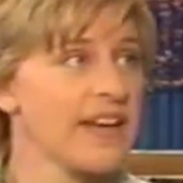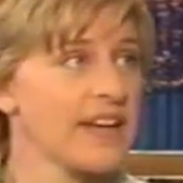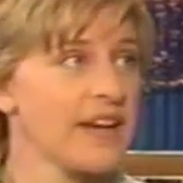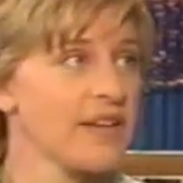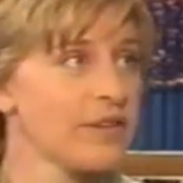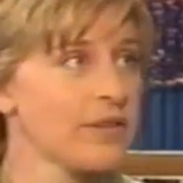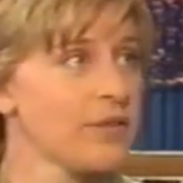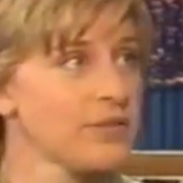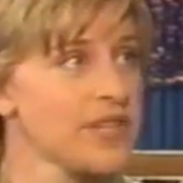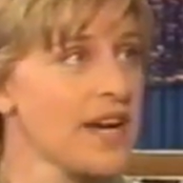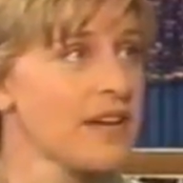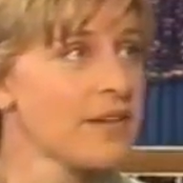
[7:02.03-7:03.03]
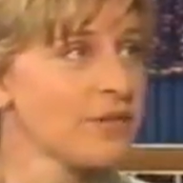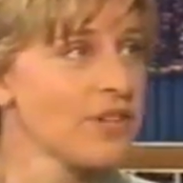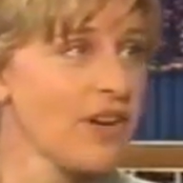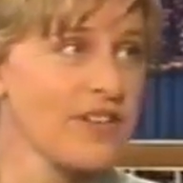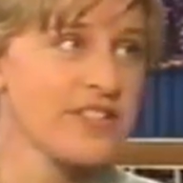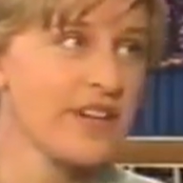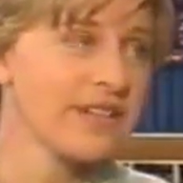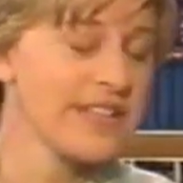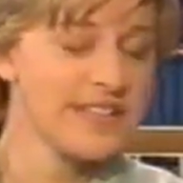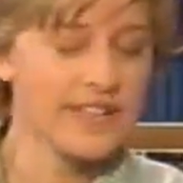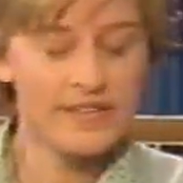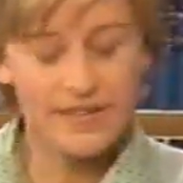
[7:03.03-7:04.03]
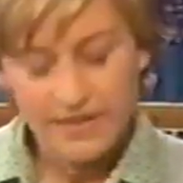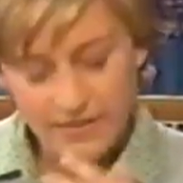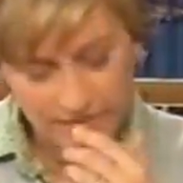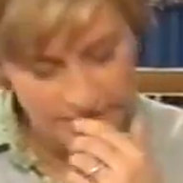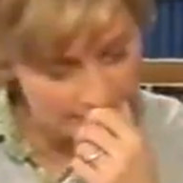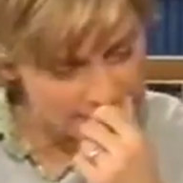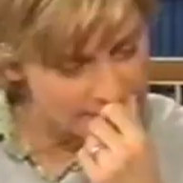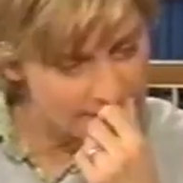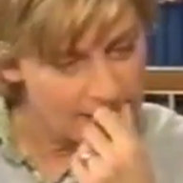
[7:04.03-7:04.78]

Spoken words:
I hear who's got a new talk show, and it's like, oh, God.